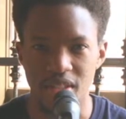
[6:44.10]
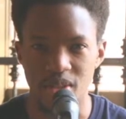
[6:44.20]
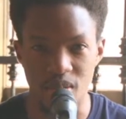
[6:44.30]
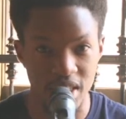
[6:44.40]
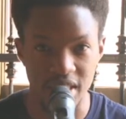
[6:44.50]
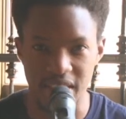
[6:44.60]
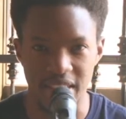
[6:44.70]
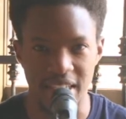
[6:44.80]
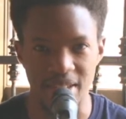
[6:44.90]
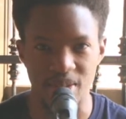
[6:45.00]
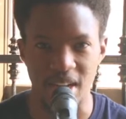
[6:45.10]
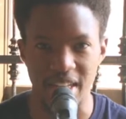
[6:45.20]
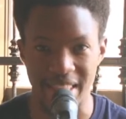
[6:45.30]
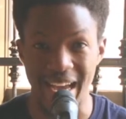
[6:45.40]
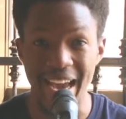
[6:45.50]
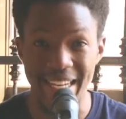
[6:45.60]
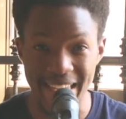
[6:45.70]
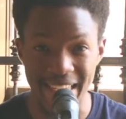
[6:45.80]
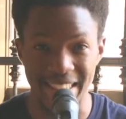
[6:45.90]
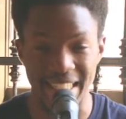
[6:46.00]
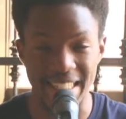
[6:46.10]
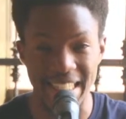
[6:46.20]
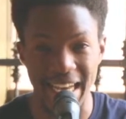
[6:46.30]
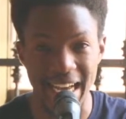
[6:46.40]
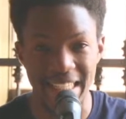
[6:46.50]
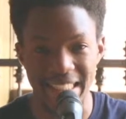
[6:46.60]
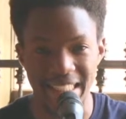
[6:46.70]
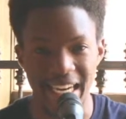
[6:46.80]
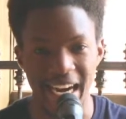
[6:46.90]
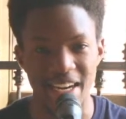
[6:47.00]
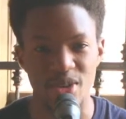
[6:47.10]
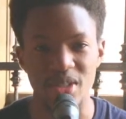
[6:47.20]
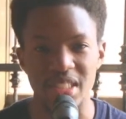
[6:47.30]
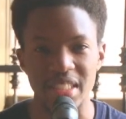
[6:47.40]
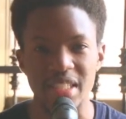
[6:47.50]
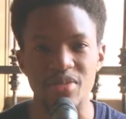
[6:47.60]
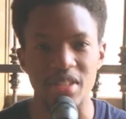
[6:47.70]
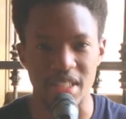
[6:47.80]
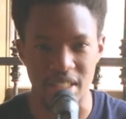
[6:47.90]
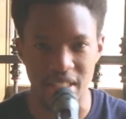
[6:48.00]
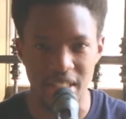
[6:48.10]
God is internal, and the ideas that He has are not even